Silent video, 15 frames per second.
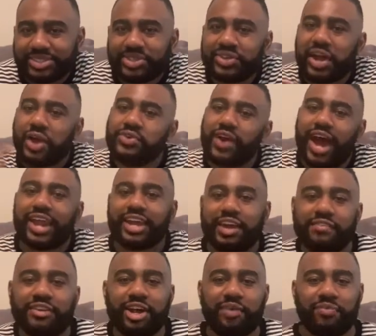You know, you got to
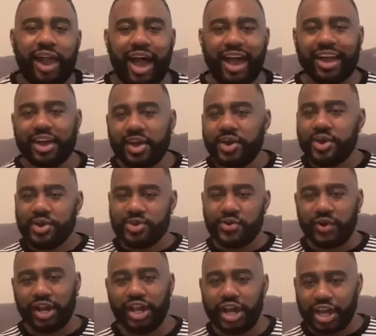give it up like
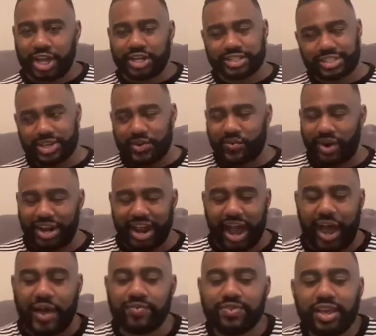you a little innocent and
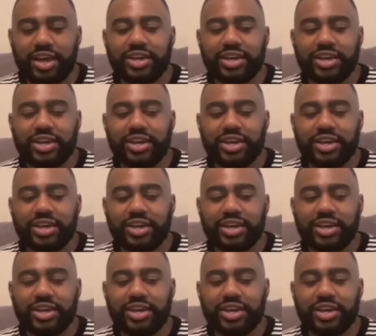whatnot.